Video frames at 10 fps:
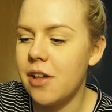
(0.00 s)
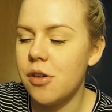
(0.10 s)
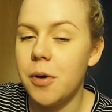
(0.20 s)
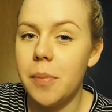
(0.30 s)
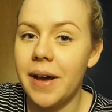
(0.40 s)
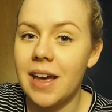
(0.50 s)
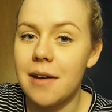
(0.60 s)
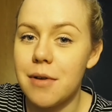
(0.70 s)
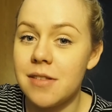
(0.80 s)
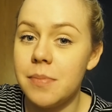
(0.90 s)
actually put a
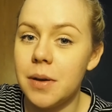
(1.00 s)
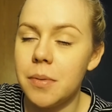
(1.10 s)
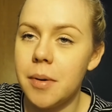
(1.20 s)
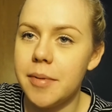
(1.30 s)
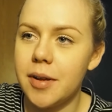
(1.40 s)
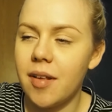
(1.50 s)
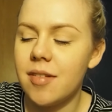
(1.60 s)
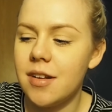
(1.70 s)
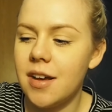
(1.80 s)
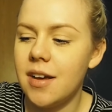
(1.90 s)
pancake recipe up on my blog
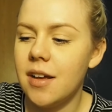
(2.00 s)
yesterday.